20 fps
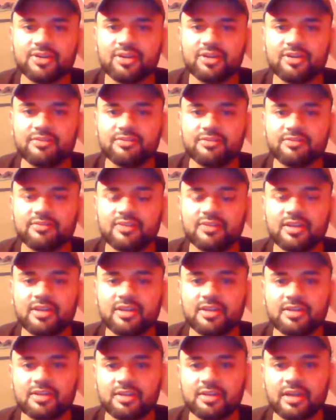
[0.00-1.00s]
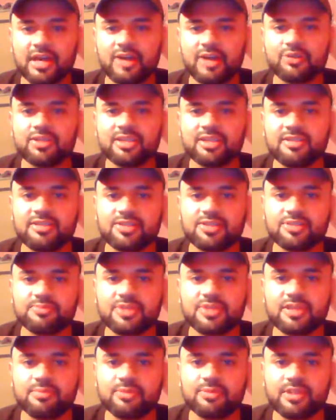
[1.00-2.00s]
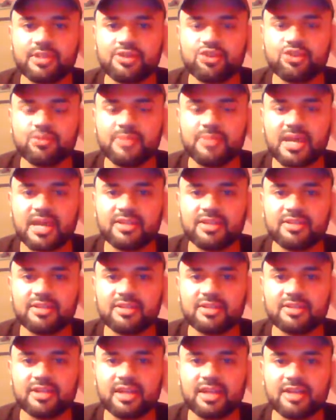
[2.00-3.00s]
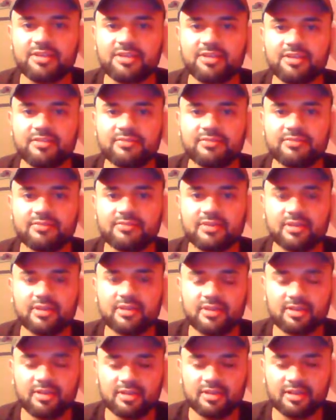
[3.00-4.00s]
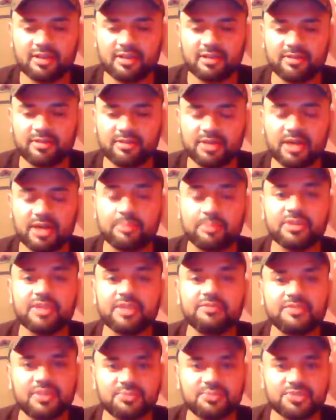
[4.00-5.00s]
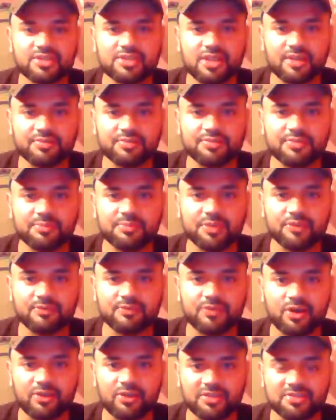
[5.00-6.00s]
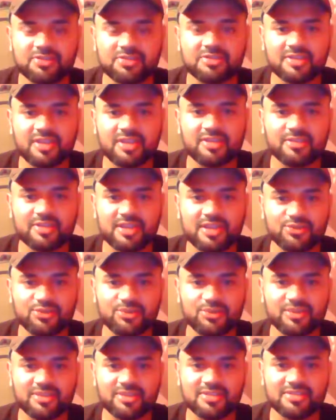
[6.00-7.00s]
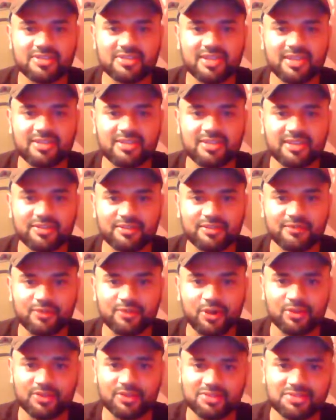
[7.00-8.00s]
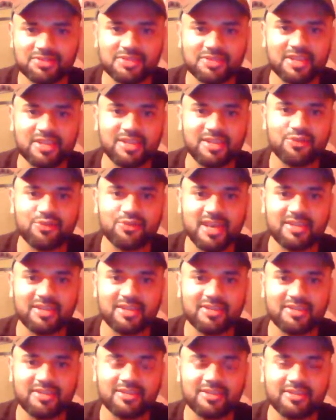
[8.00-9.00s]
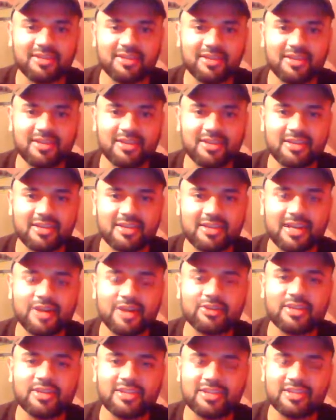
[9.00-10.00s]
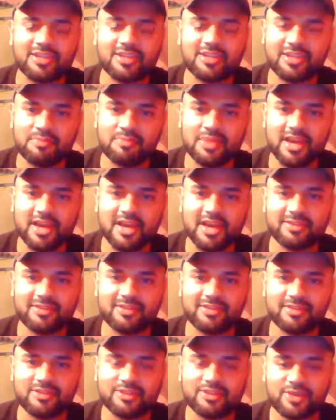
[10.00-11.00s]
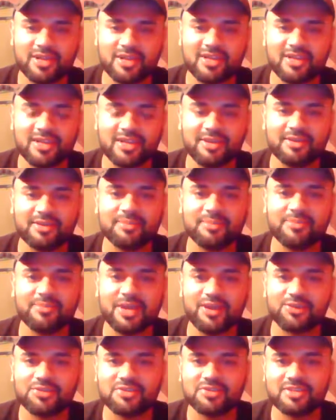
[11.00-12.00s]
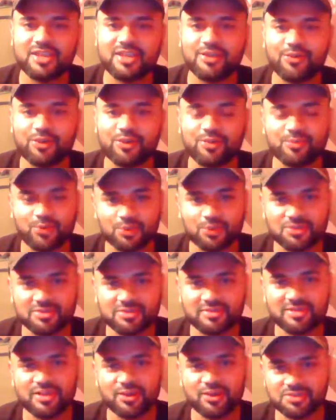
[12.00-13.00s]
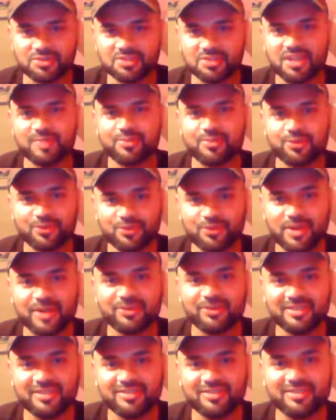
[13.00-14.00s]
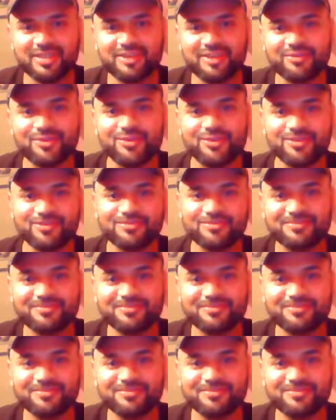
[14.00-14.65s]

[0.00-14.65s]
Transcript: of how can these people and humanity kind of uplift themselves from their fallen state, as you can say, like the fallen state of humanity, and how can they get back to a better state or a more stable, grounded level?